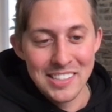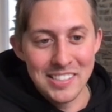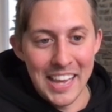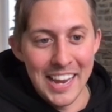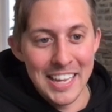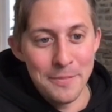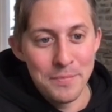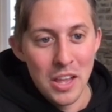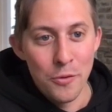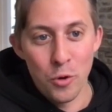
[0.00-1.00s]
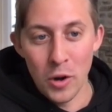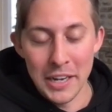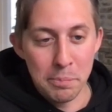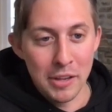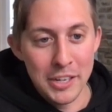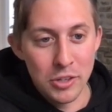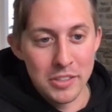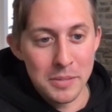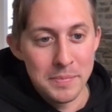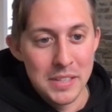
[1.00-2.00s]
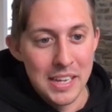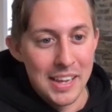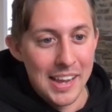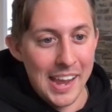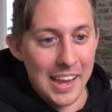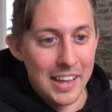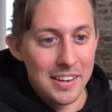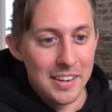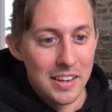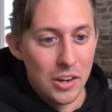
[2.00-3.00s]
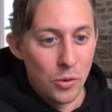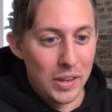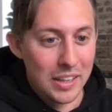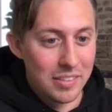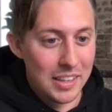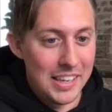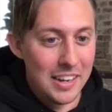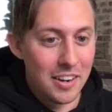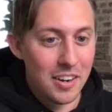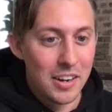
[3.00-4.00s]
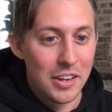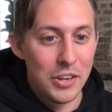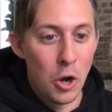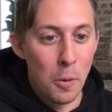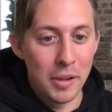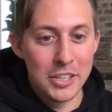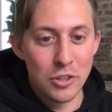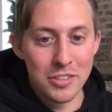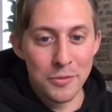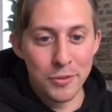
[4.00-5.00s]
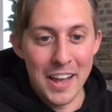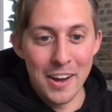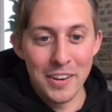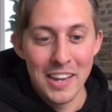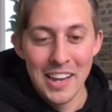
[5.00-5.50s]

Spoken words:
scan it for any plagiarism, and we can see here, no plagiarism found.